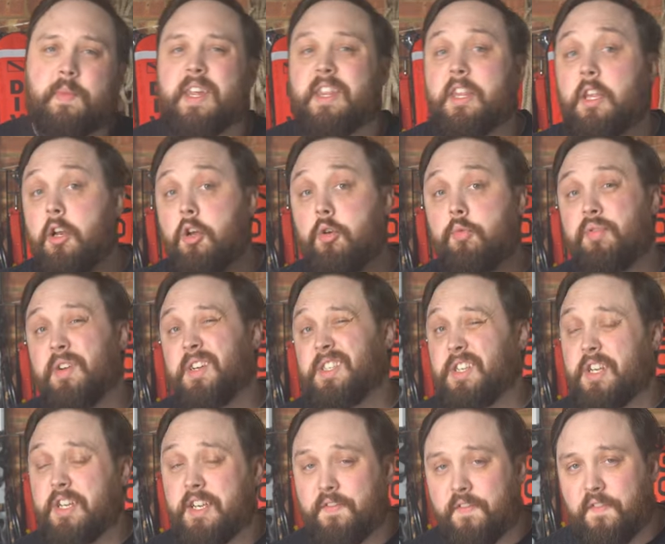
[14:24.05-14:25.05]
and the low
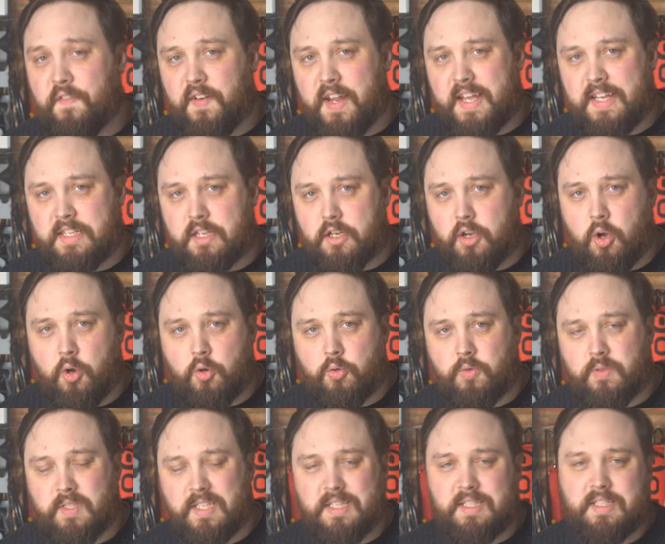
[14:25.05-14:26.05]
pressure inflator
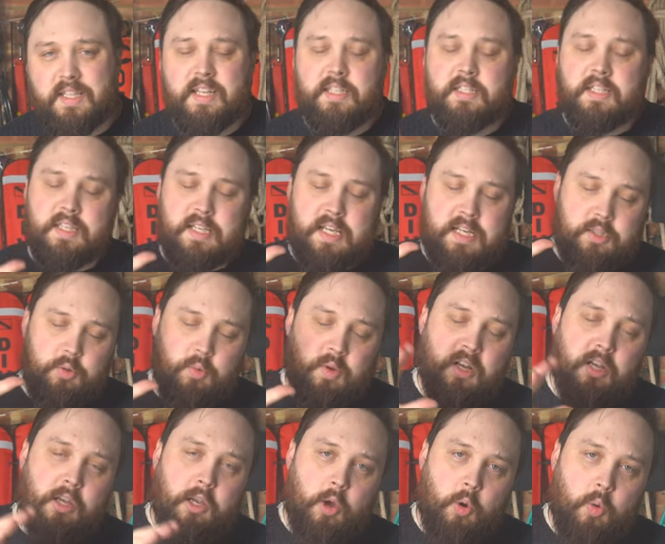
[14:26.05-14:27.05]
hoses that's set to a
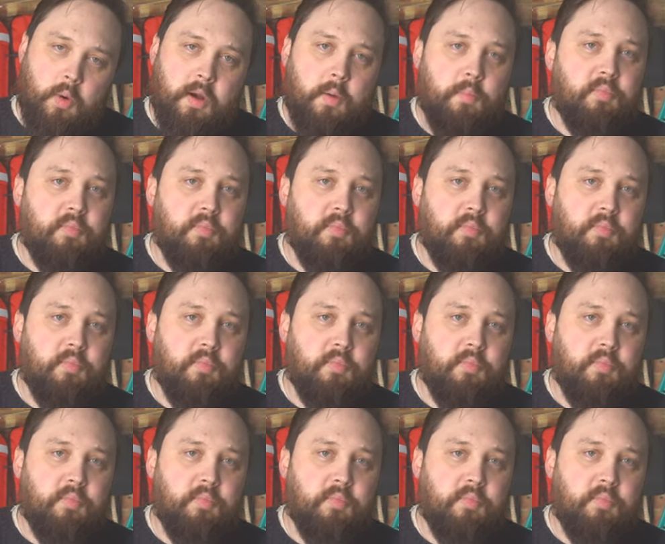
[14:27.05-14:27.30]
lower